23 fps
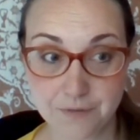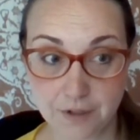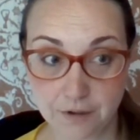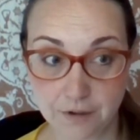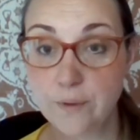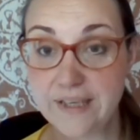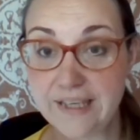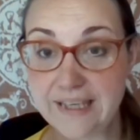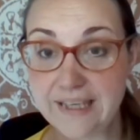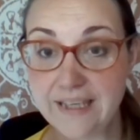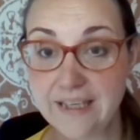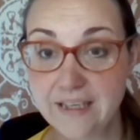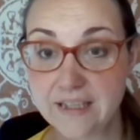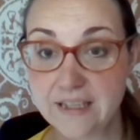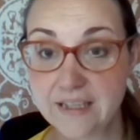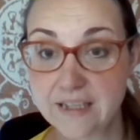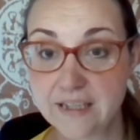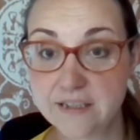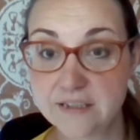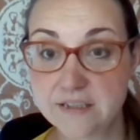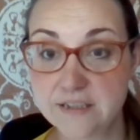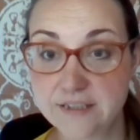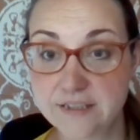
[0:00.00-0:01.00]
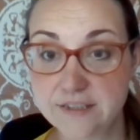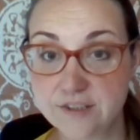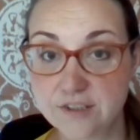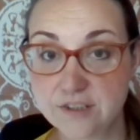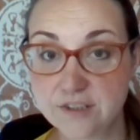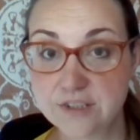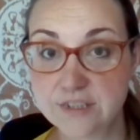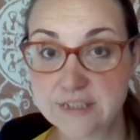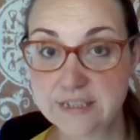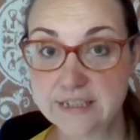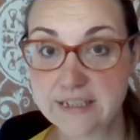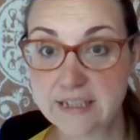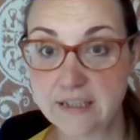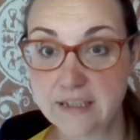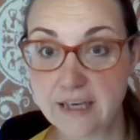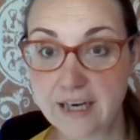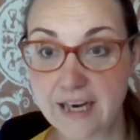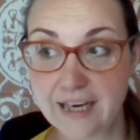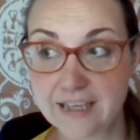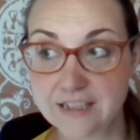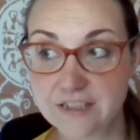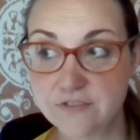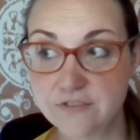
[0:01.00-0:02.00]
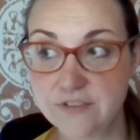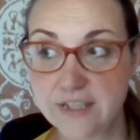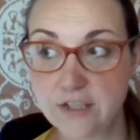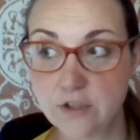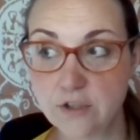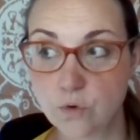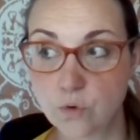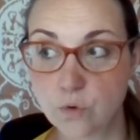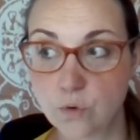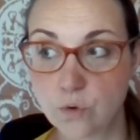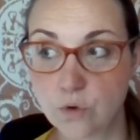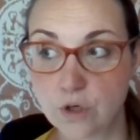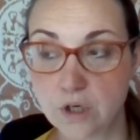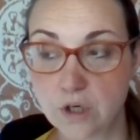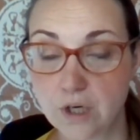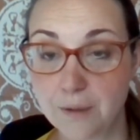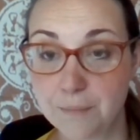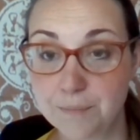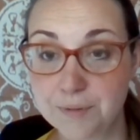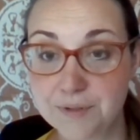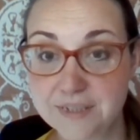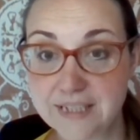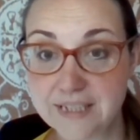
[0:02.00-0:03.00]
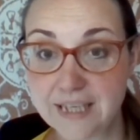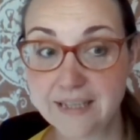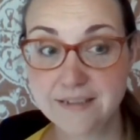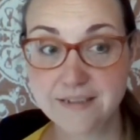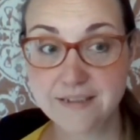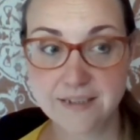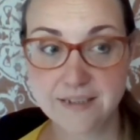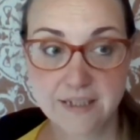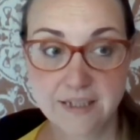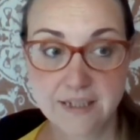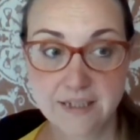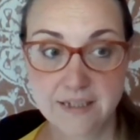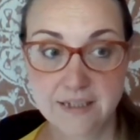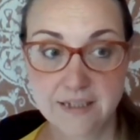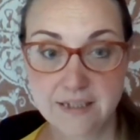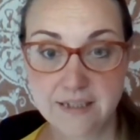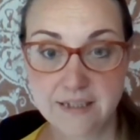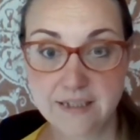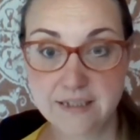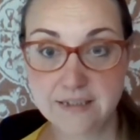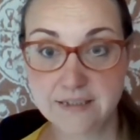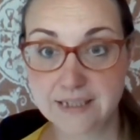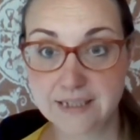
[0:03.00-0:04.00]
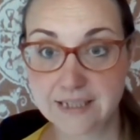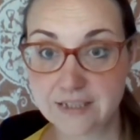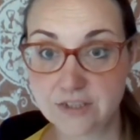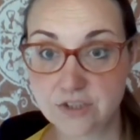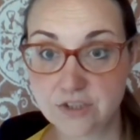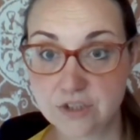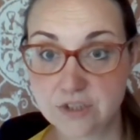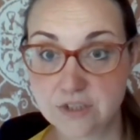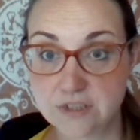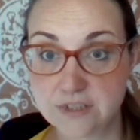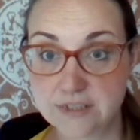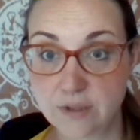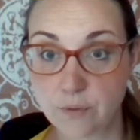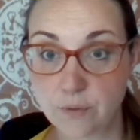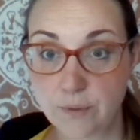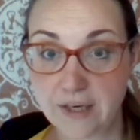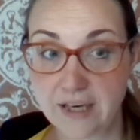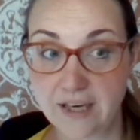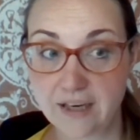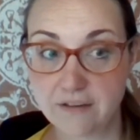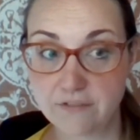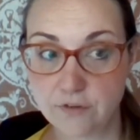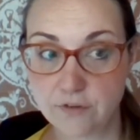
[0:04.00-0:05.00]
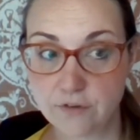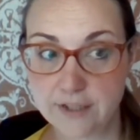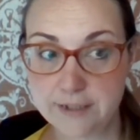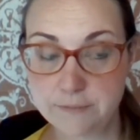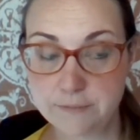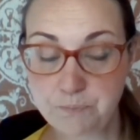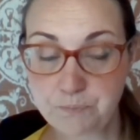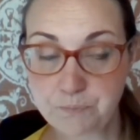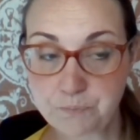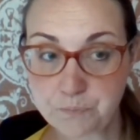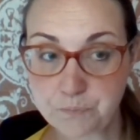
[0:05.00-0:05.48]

We eat can seriously activate or upset these conditions that we have, right?